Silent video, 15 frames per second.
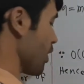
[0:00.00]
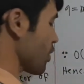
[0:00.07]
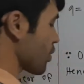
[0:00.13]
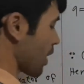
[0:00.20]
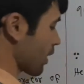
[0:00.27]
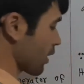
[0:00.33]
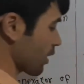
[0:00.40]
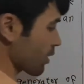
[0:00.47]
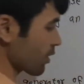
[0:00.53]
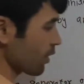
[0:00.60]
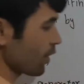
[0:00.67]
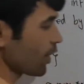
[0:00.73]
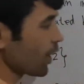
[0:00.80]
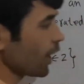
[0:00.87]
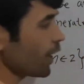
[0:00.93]
each other.
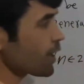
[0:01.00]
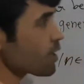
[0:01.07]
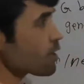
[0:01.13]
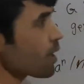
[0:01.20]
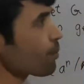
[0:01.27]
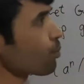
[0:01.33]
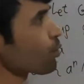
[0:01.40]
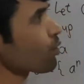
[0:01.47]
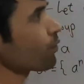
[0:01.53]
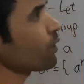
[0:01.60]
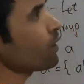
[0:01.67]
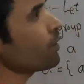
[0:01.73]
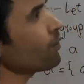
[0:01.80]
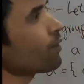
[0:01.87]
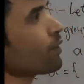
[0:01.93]
Hence the proof
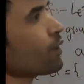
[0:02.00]
of